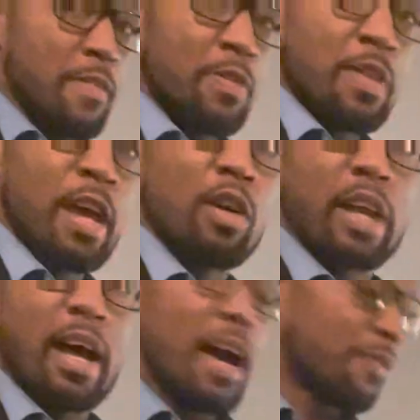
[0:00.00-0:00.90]
they're going
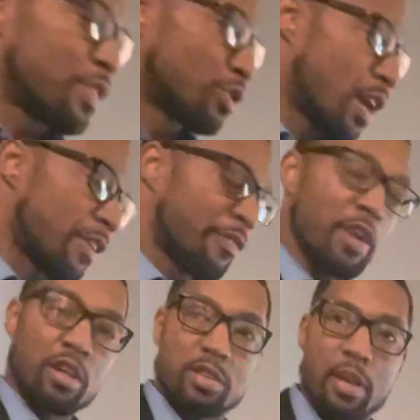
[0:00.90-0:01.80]
to have to try to
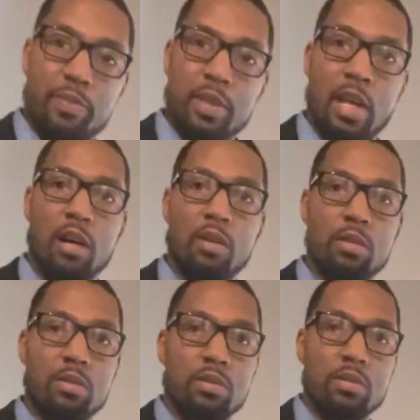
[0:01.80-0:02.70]
figure something out,
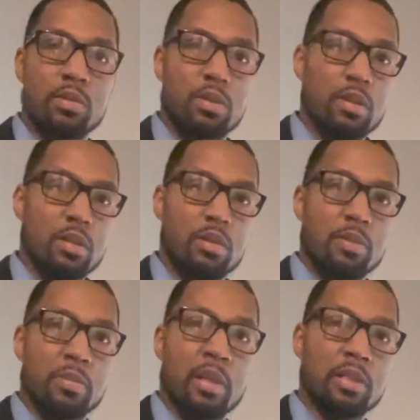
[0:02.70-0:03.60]

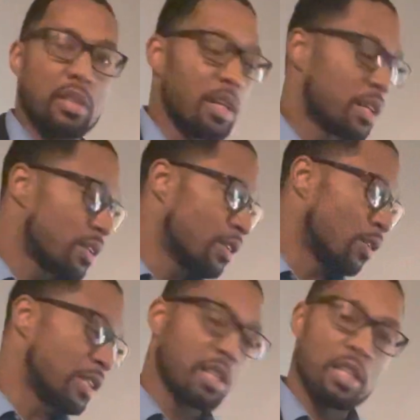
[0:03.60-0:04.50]
because
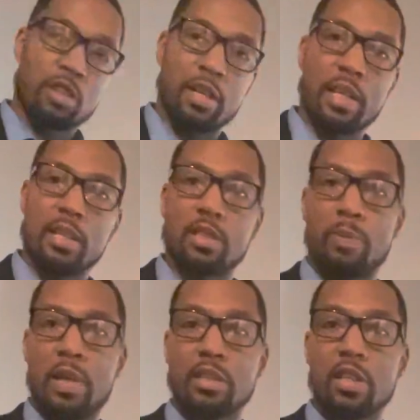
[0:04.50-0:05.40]
these things are getting
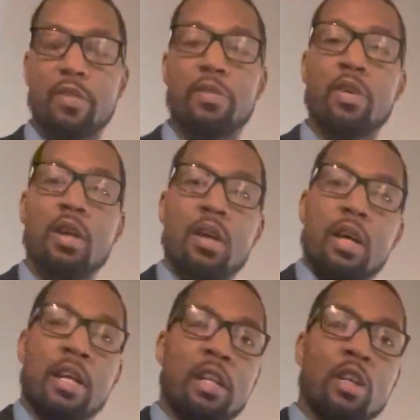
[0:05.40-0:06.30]
expensive.
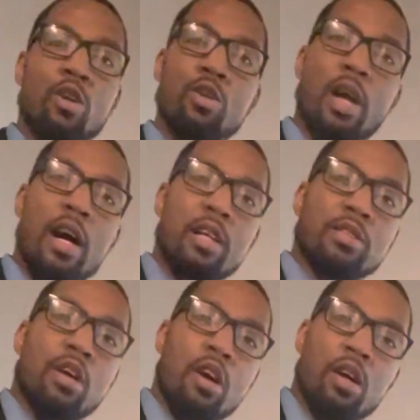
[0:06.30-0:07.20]
And I know you
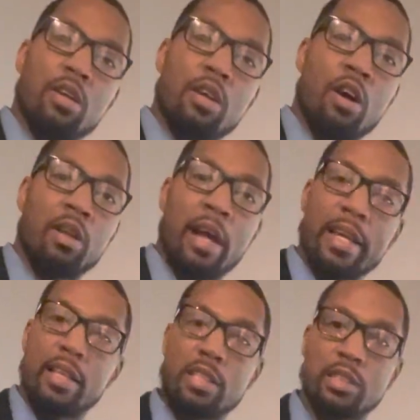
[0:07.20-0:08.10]
guys are
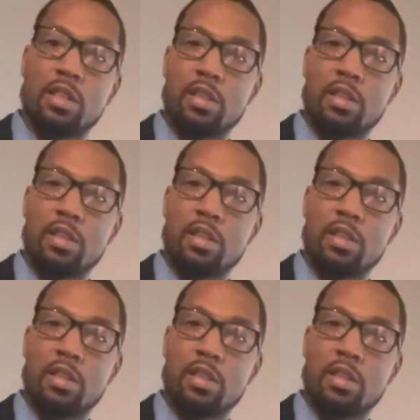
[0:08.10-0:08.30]
liking these